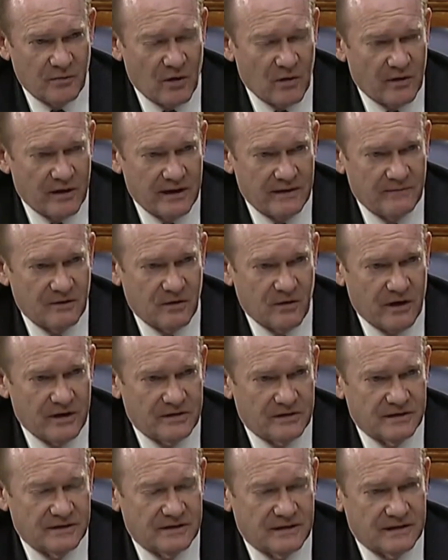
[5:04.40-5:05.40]
a broken
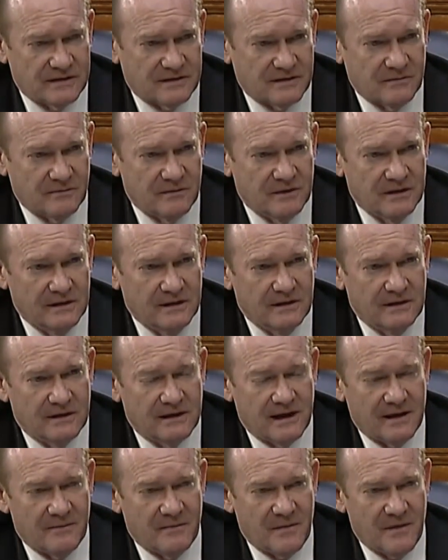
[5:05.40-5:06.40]
immigration system
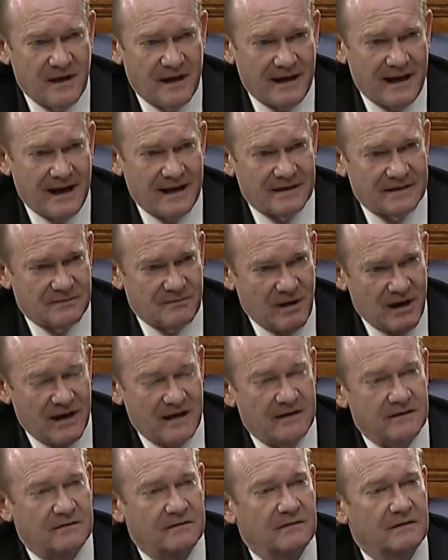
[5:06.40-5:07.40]
that has
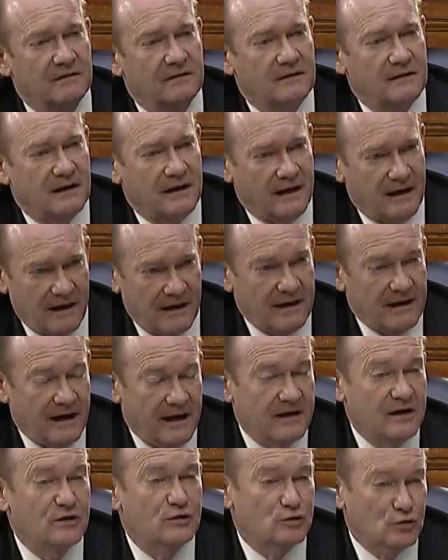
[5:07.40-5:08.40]
been
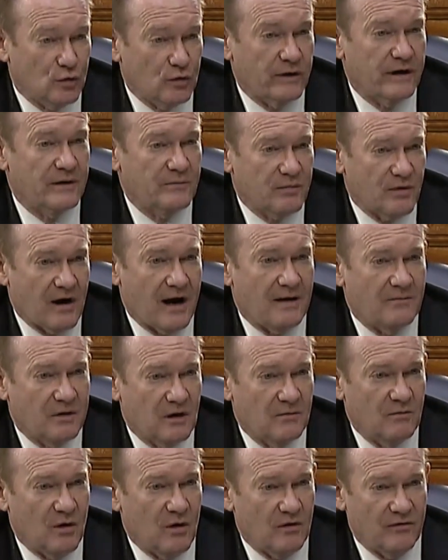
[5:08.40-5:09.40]
an enduring
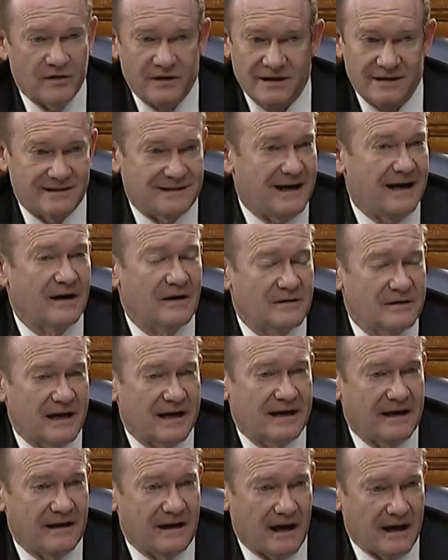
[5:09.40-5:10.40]
problem over the entire
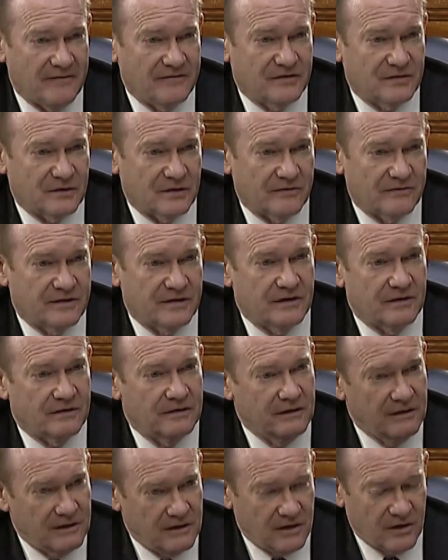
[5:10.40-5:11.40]
decade I've served here
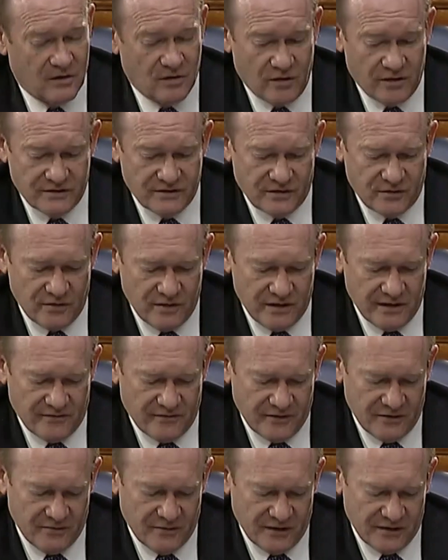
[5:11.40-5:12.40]
across three
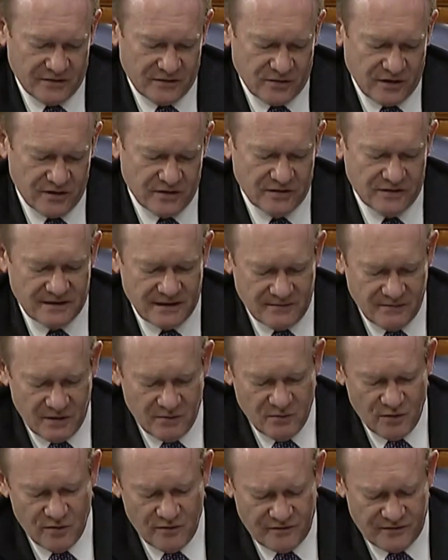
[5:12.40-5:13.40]
different administrations. Let me
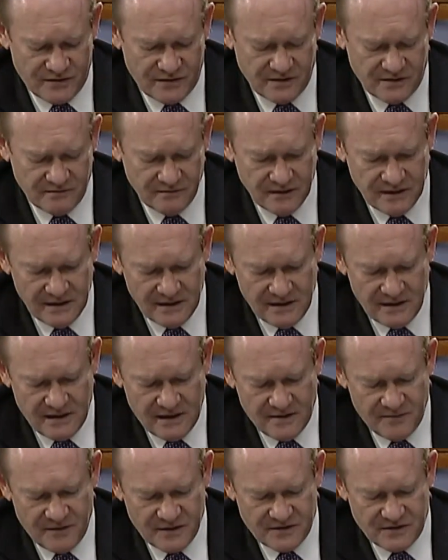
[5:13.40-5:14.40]
move to
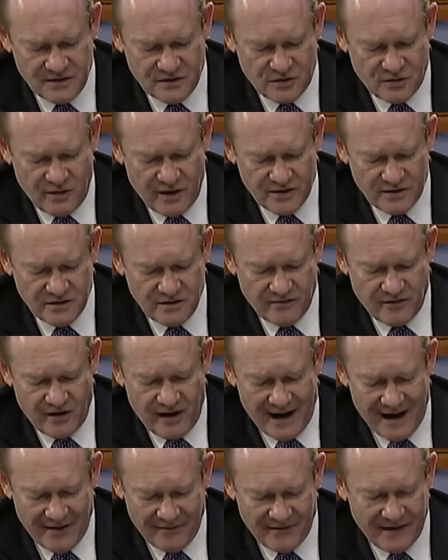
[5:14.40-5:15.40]
the situation of
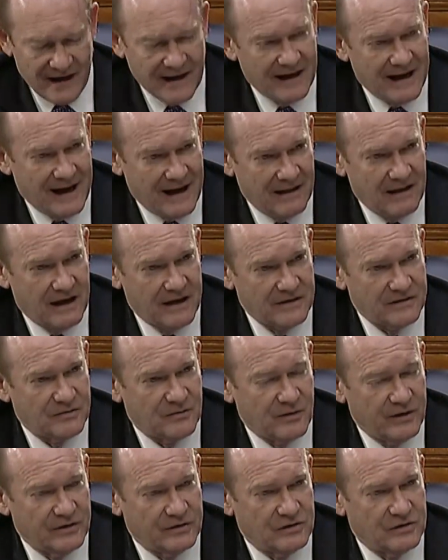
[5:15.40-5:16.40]
our Afghan
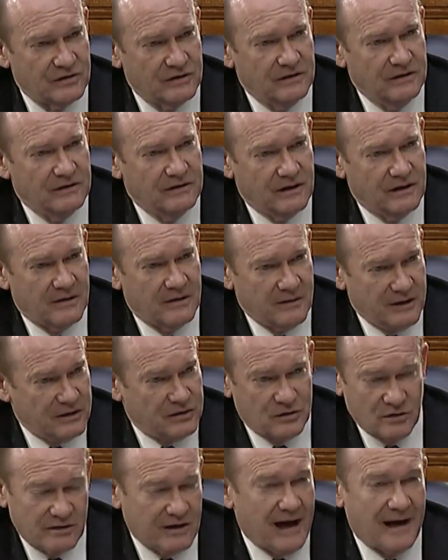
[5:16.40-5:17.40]
allies, which it
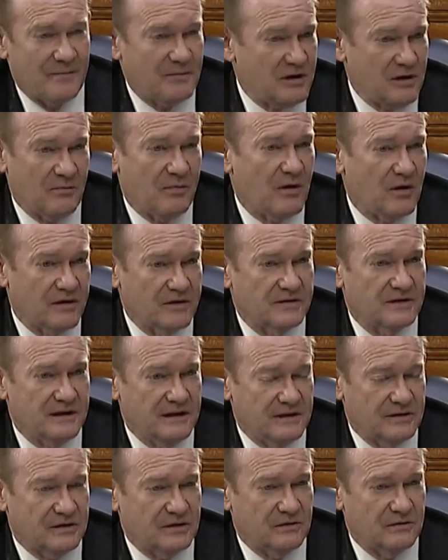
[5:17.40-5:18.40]
should not be a
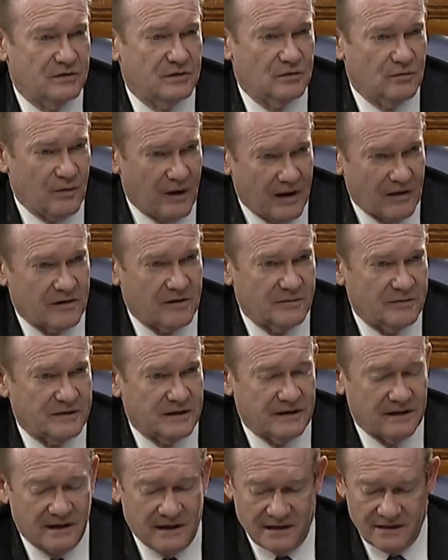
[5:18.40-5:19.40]
partisan issue to welcome
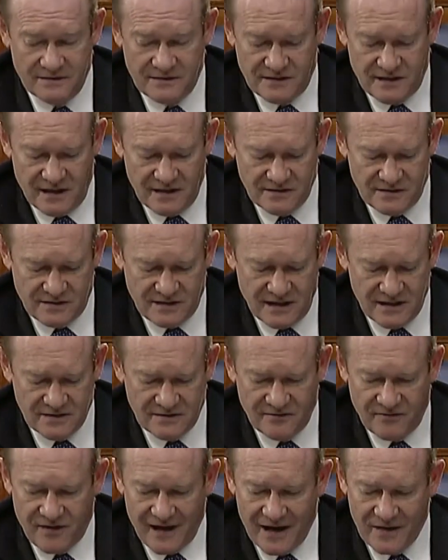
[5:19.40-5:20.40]
to the United States
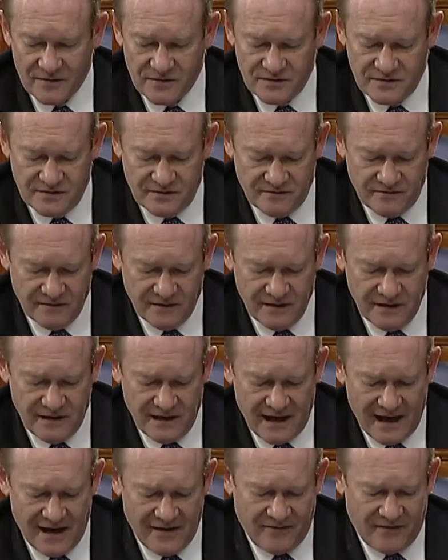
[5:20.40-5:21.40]
tens of thousands of
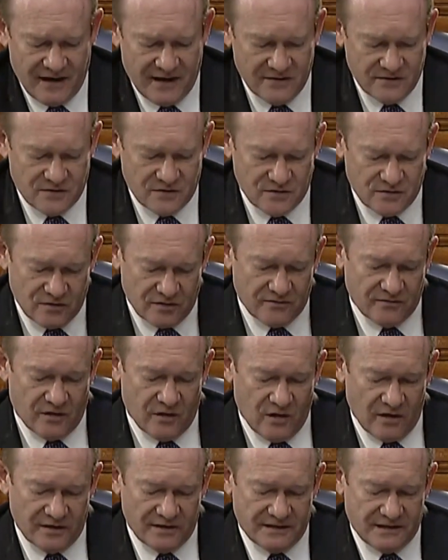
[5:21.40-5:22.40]
Afghans who served
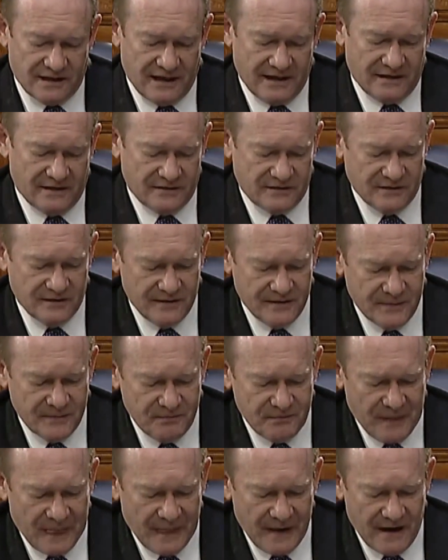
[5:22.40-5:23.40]
alongside us.
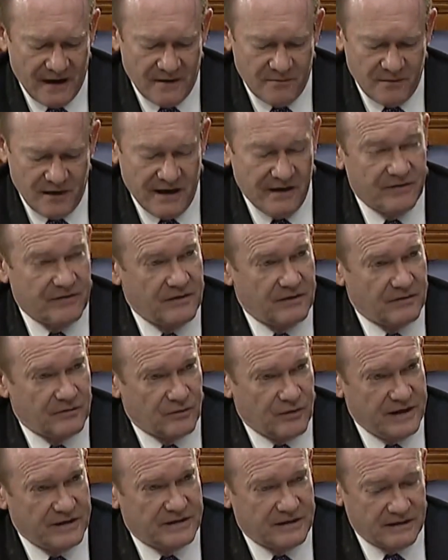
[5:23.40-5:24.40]
In the
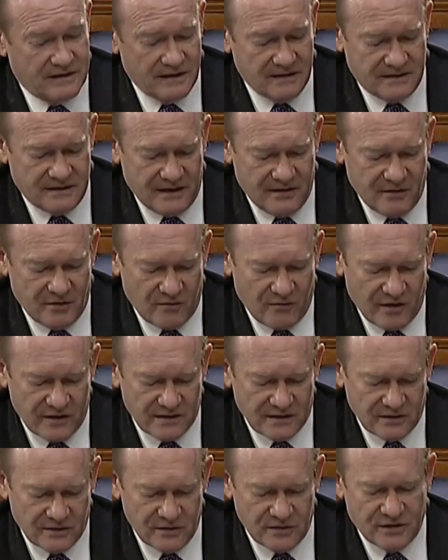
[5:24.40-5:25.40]
recent continuing
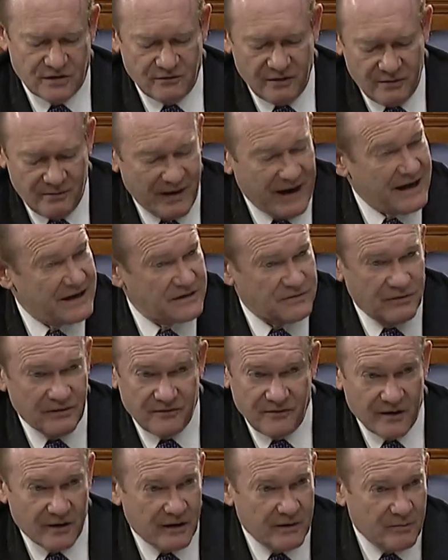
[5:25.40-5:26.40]
resolution, we passed with
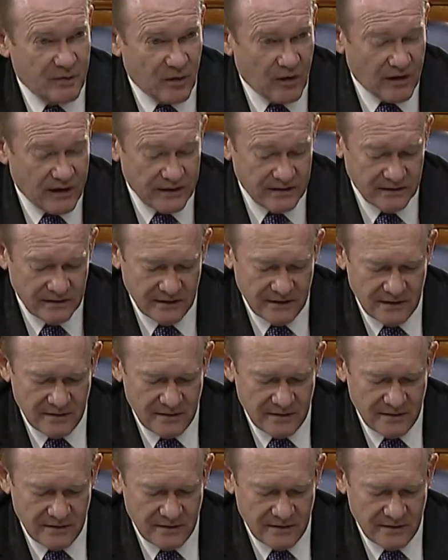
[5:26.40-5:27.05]
very broad